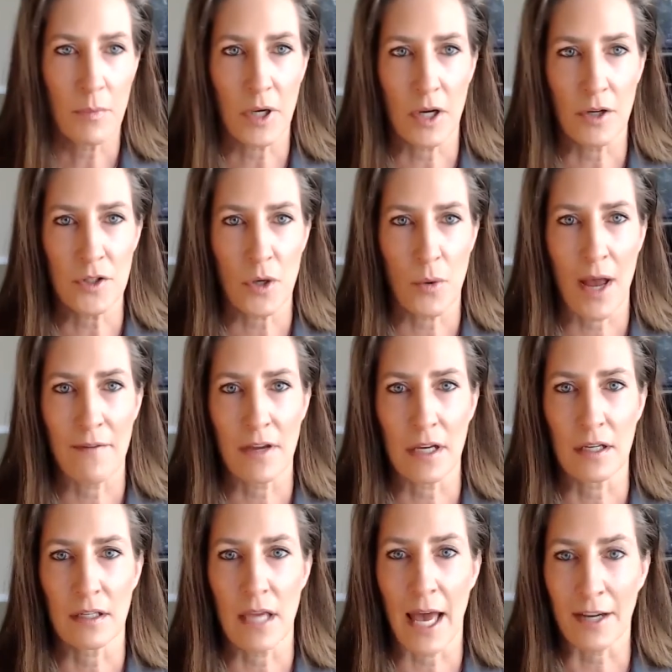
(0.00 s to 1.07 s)
but also
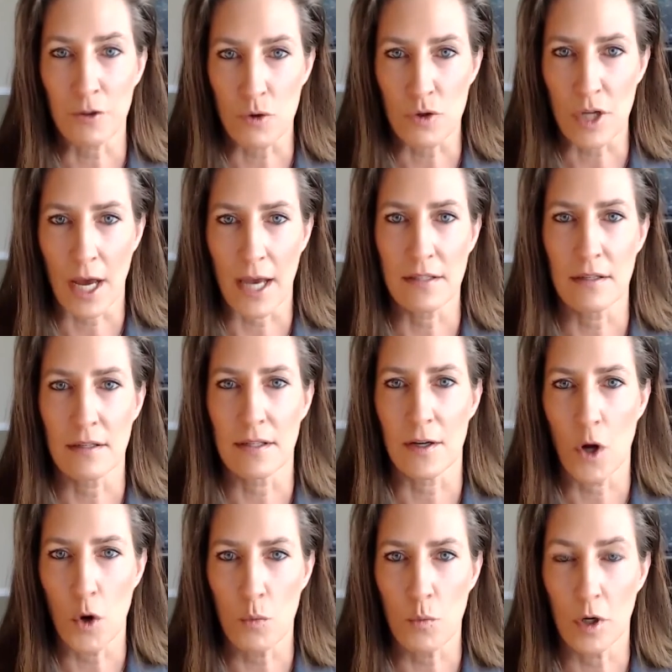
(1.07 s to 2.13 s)
having exercises
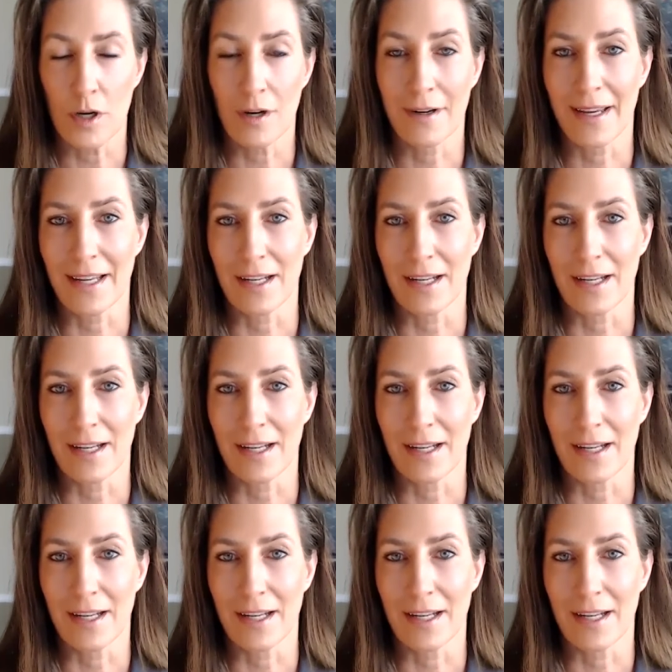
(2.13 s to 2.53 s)
and homework